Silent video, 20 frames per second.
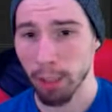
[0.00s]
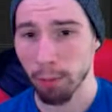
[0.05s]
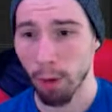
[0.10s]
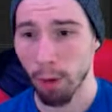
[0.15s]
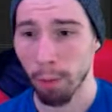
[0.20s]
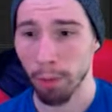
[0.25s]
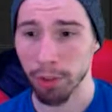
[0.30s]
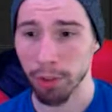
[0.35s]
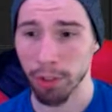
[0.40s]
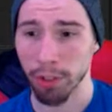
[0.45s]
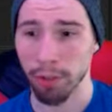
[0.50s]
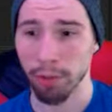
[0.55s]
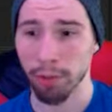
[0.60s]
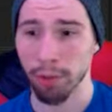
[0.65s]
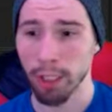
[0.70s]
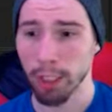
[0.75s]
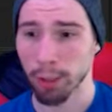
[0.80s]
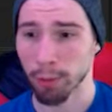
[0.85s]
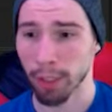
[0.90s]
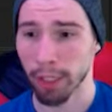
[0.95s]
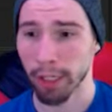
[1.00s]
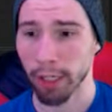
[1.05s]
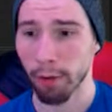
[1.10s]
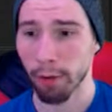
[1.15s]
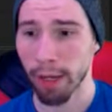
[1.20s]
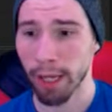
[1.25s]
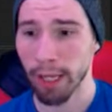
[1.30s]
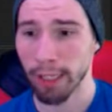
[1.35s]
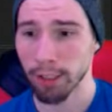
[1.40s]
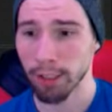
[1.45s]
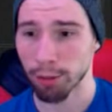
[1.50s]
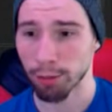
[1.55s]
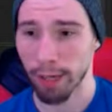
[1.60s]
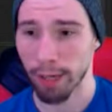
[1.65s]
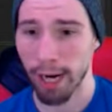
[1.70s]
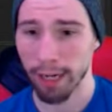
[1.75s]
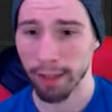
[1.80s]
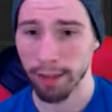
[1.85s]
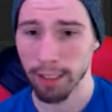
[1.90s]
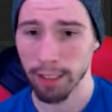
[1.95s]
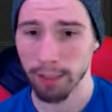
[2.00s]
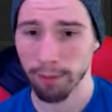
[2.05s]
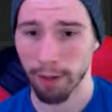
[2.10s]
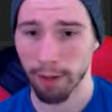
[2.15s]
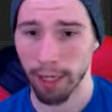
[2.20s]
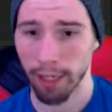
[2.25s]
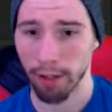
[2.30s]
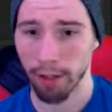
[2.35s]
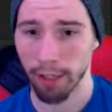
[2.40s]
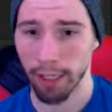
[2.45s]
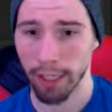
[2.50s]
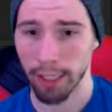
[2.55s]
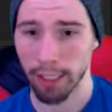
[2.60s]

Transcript: here, what we'll do is we're going to go ahead and drag this file